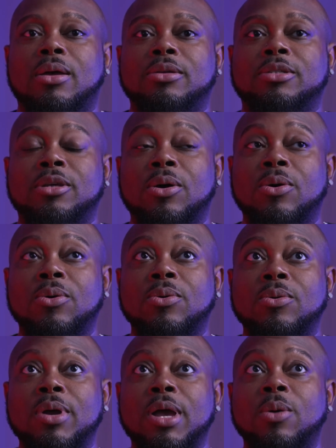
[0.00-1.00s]
So
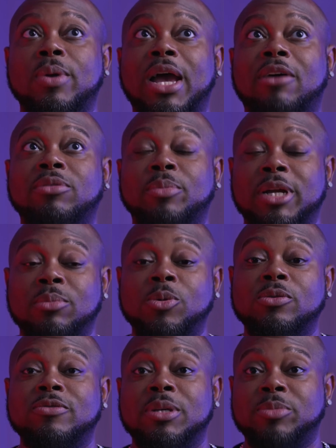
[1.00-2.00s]
we have the money
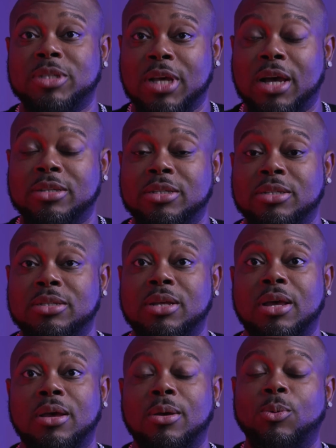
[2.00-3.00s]
moves and massages
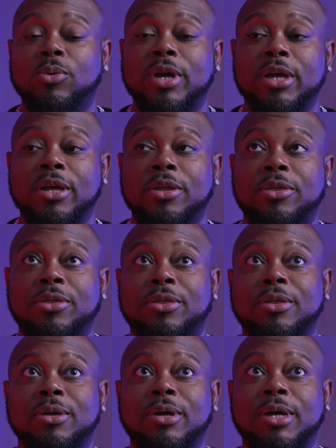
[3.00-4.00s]
with
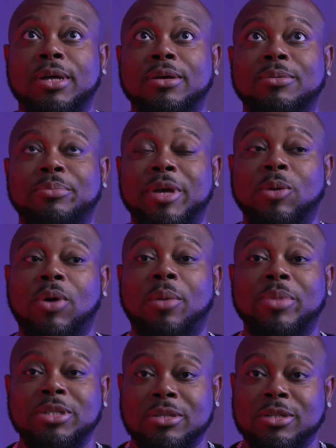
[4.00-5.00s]
Benoit
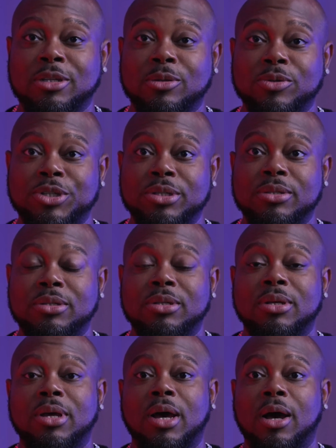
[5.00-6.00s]
Business Solutions.
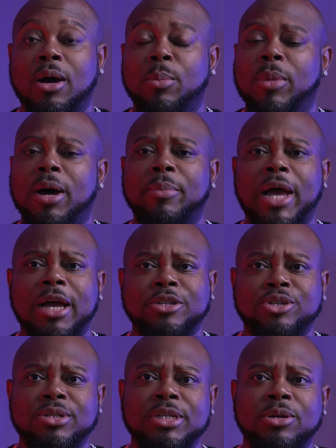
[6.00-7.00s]
I'm
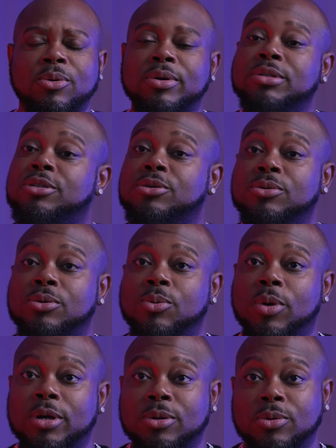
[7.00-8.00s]
actually going to
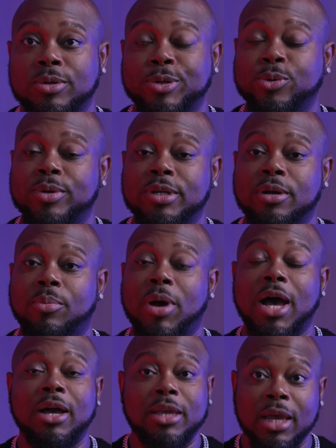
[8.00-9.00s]
work on doing a
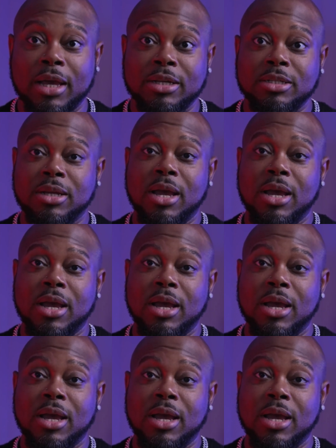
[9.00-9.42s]
podcast.